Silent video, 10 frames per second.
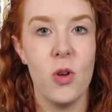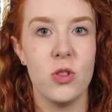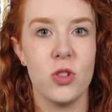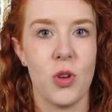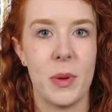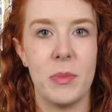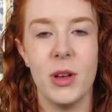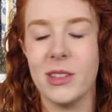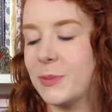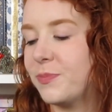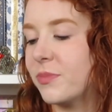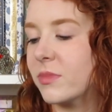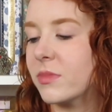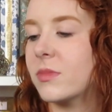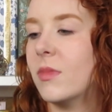Just dropping books.
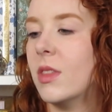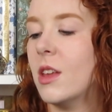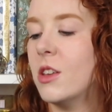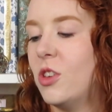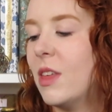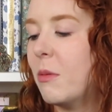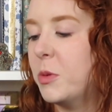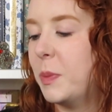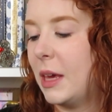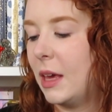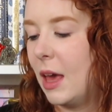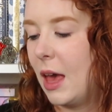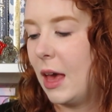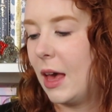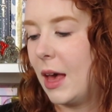So that would be
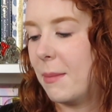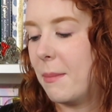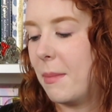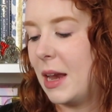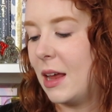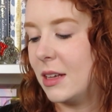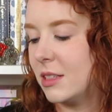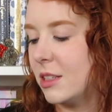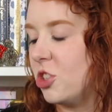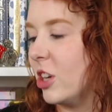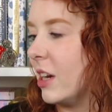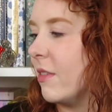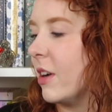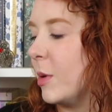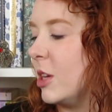my last chick lit
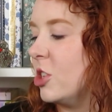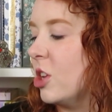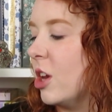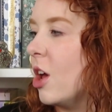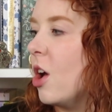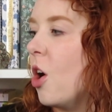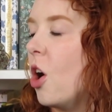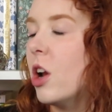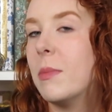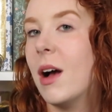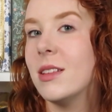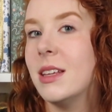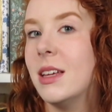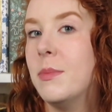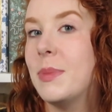recommendation. Holly
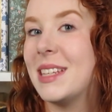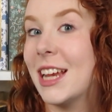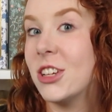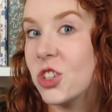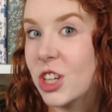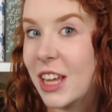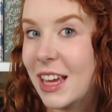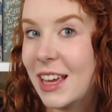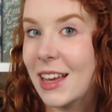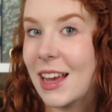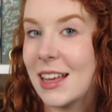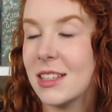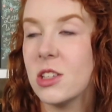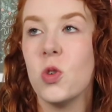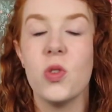Martin, potentially, as
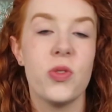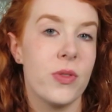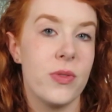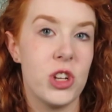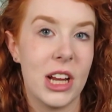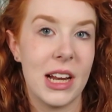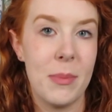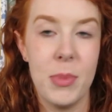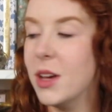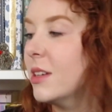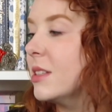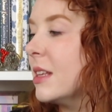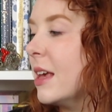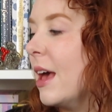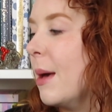an author of chick lit
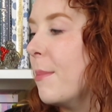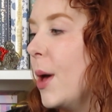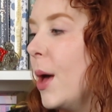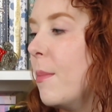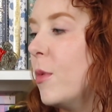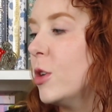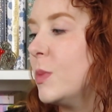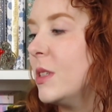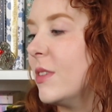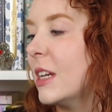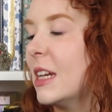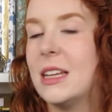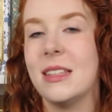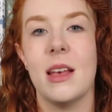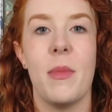books, but more
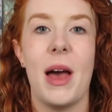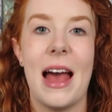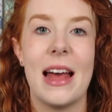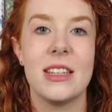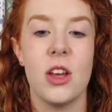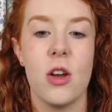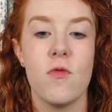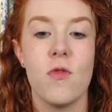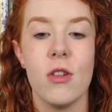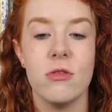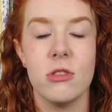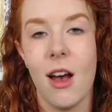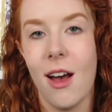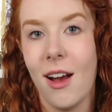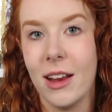specifically, Summer at Rose
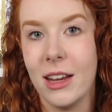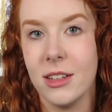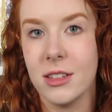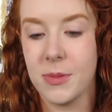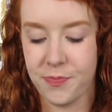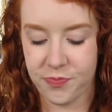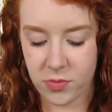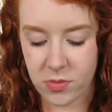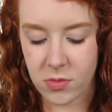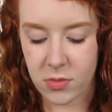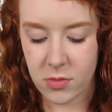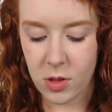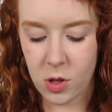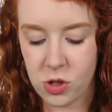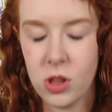Island.
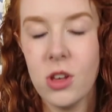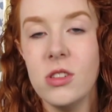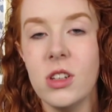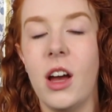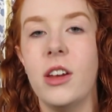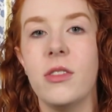So those are kind